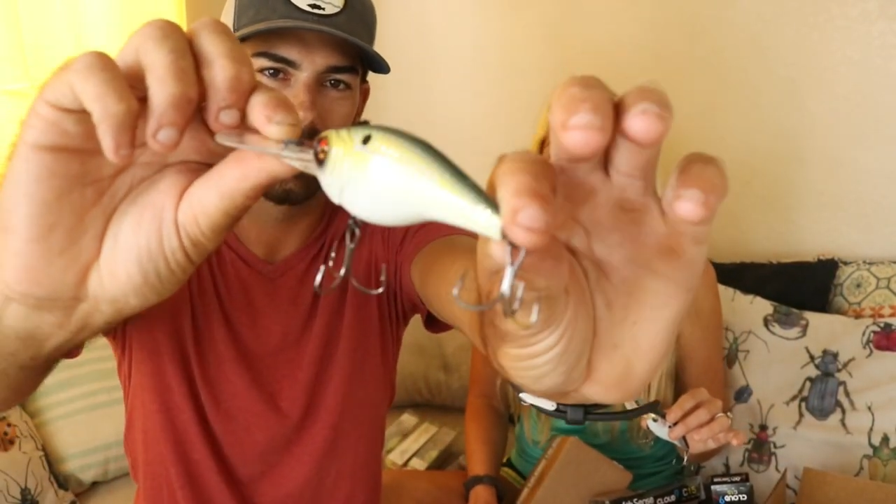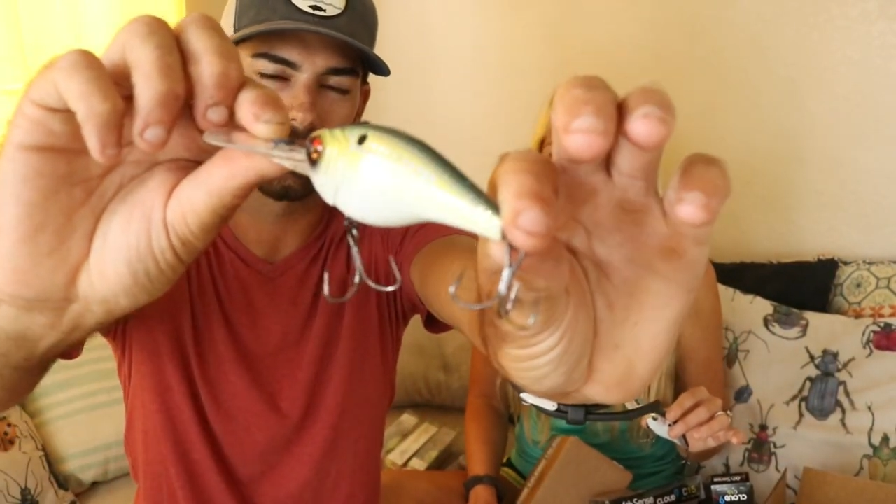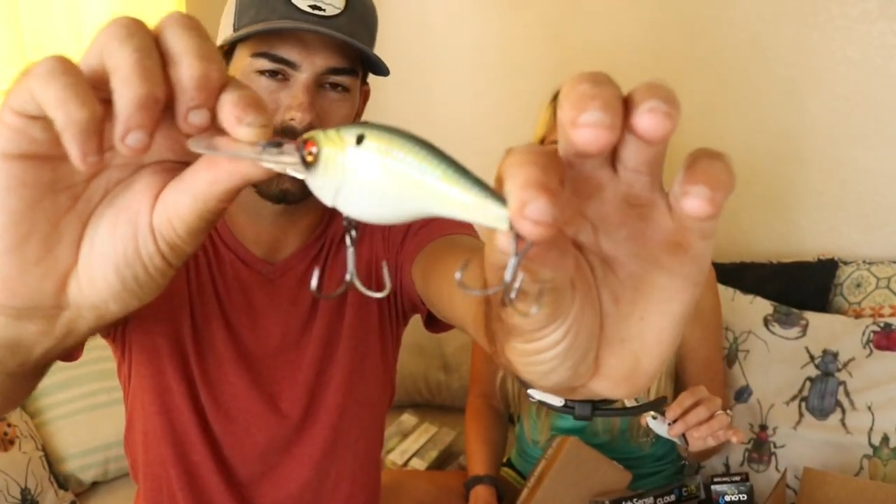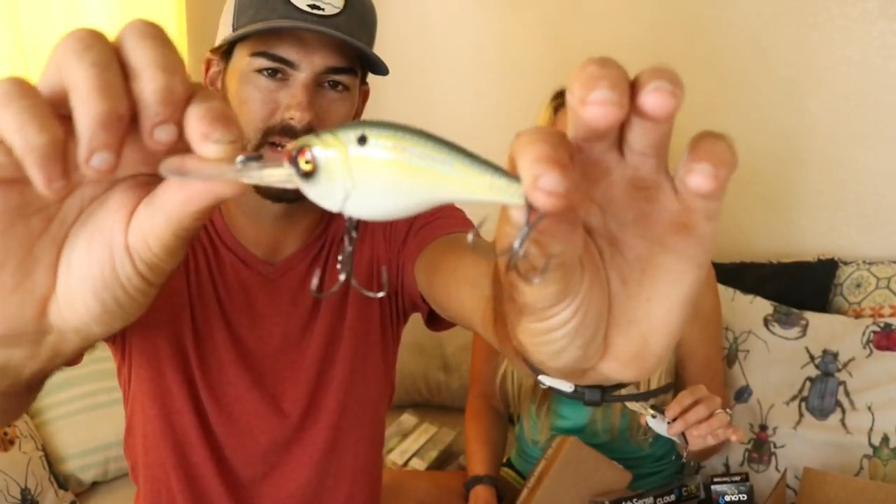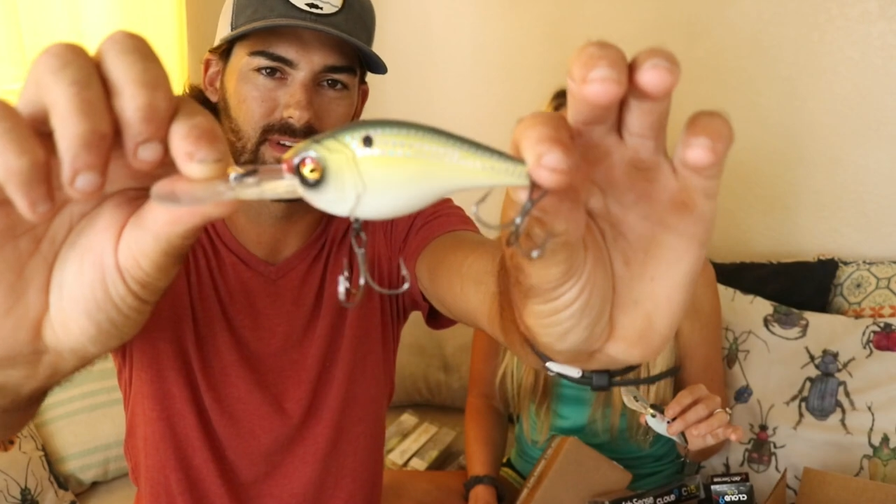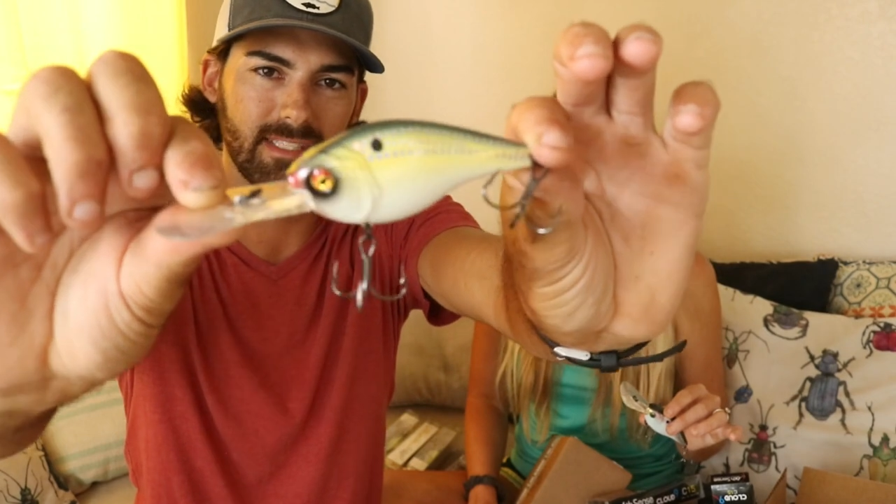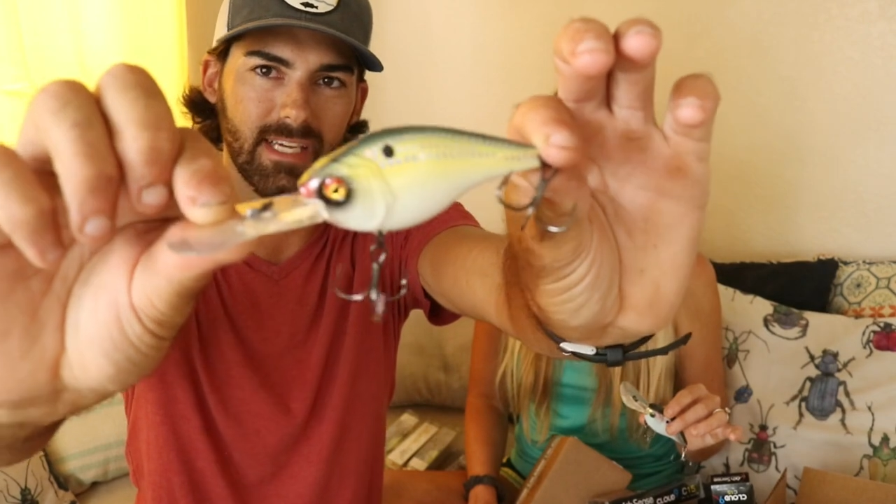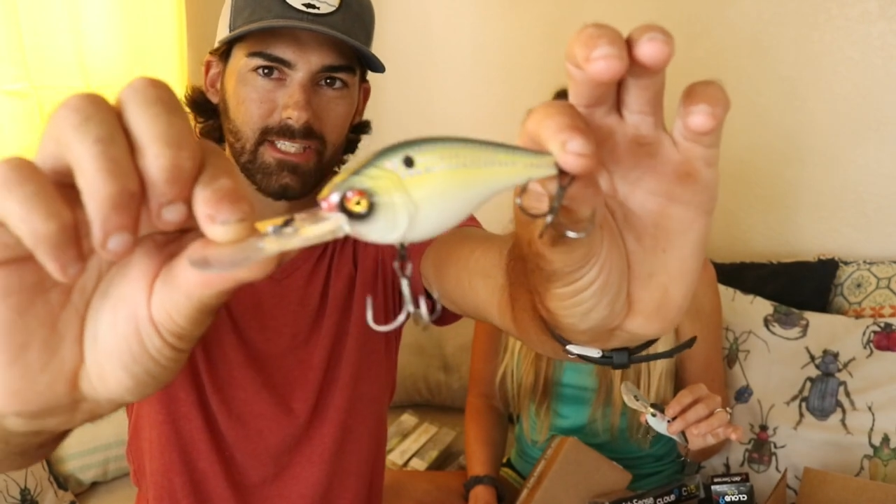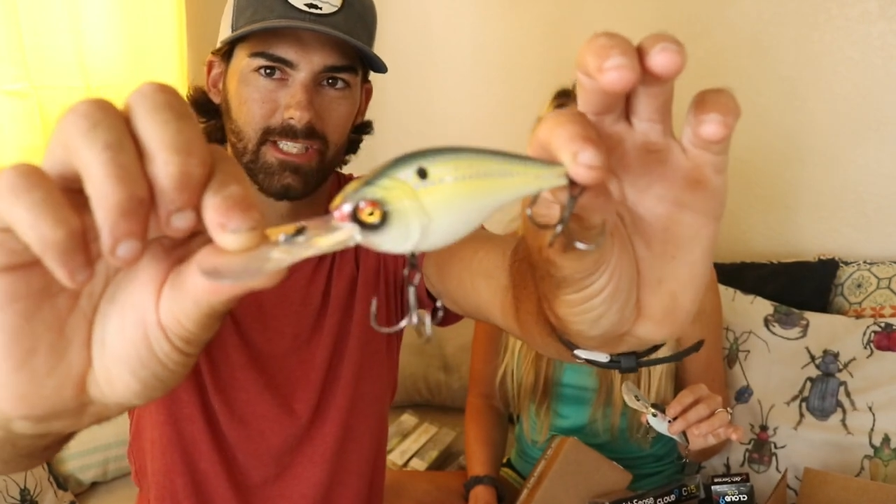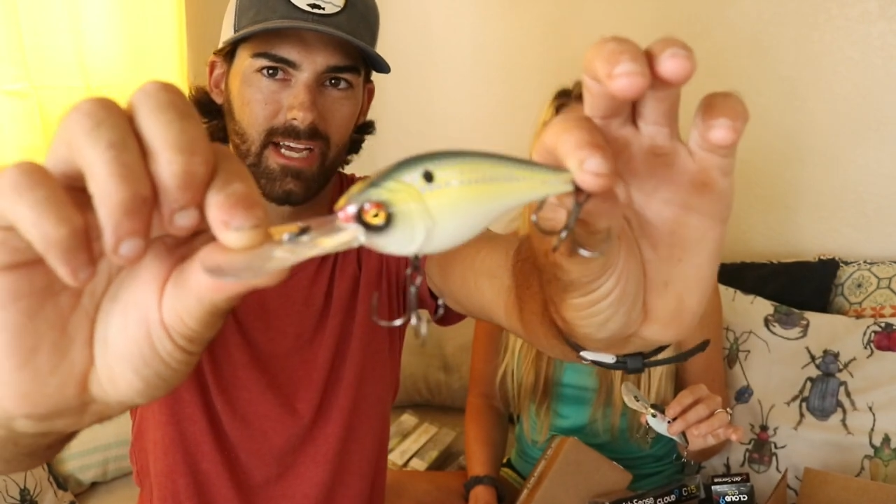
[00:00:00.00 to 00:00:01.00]
It's kind of a
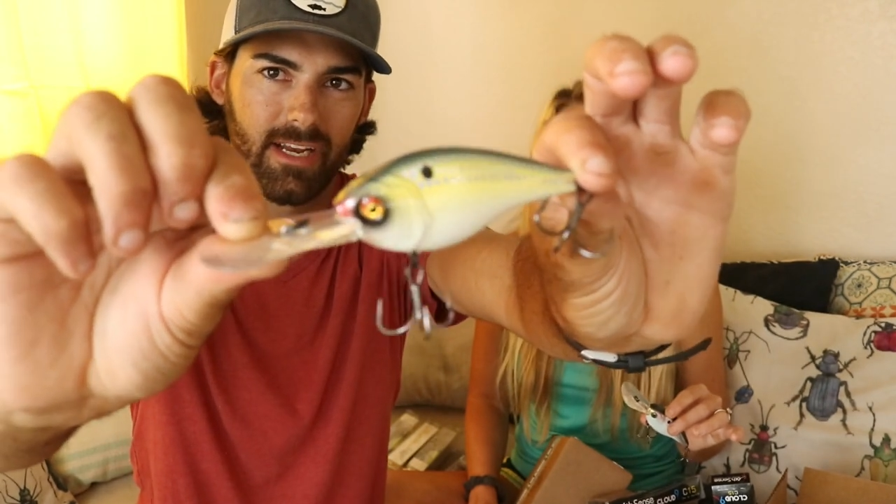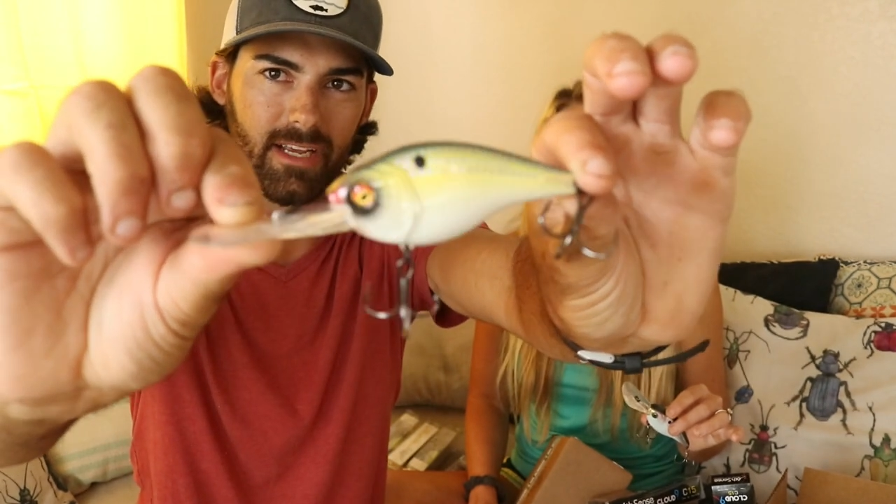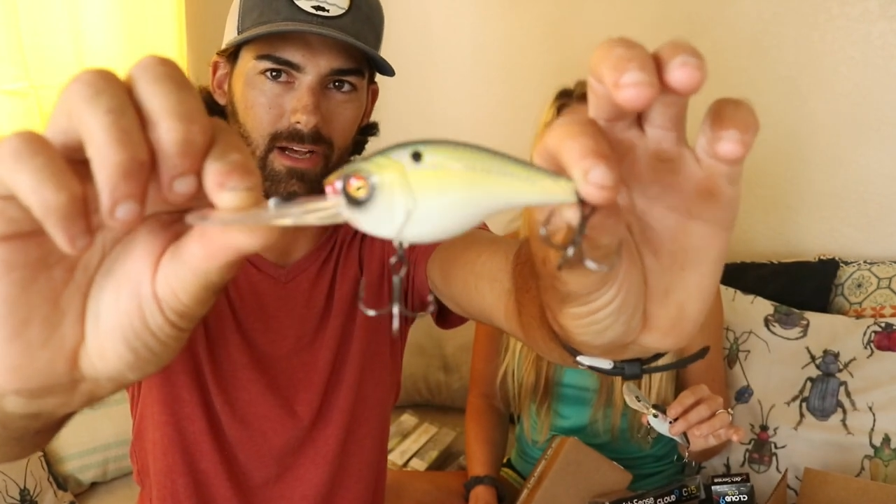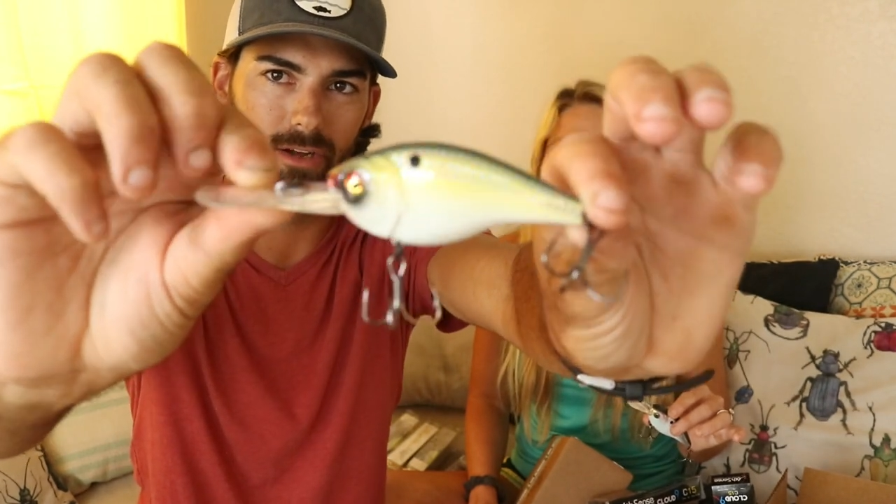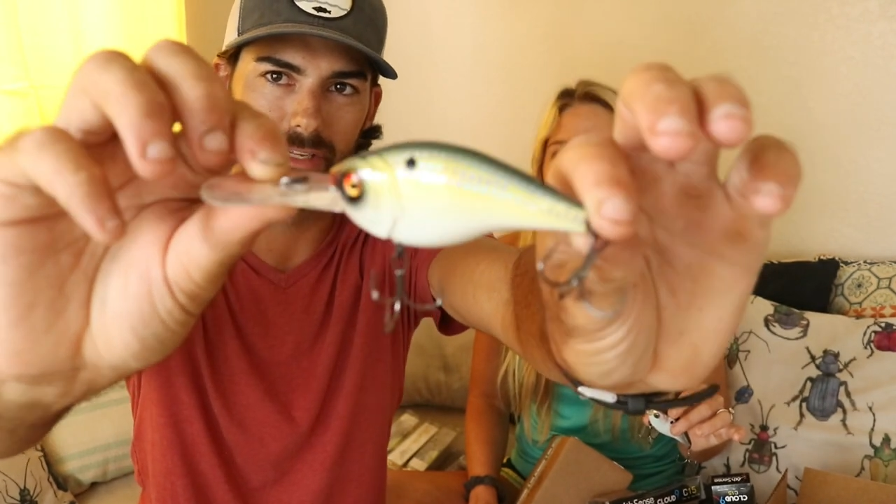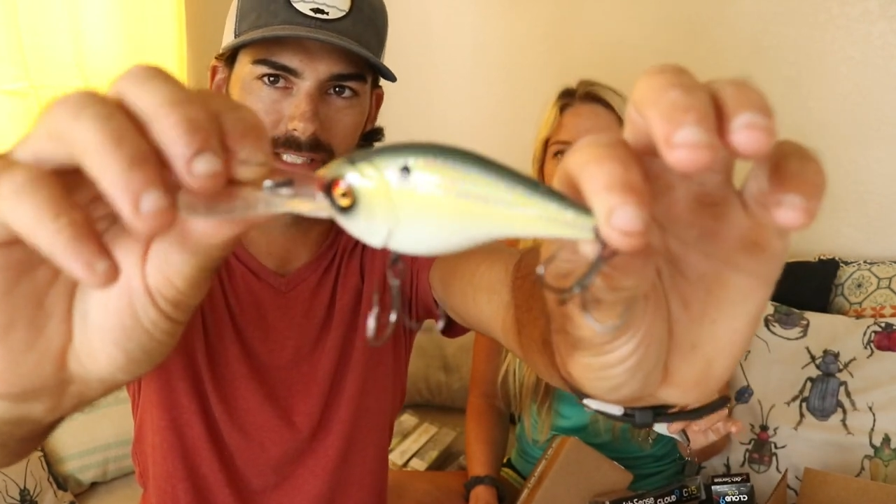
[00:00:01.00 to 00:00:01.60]
sexy shad color.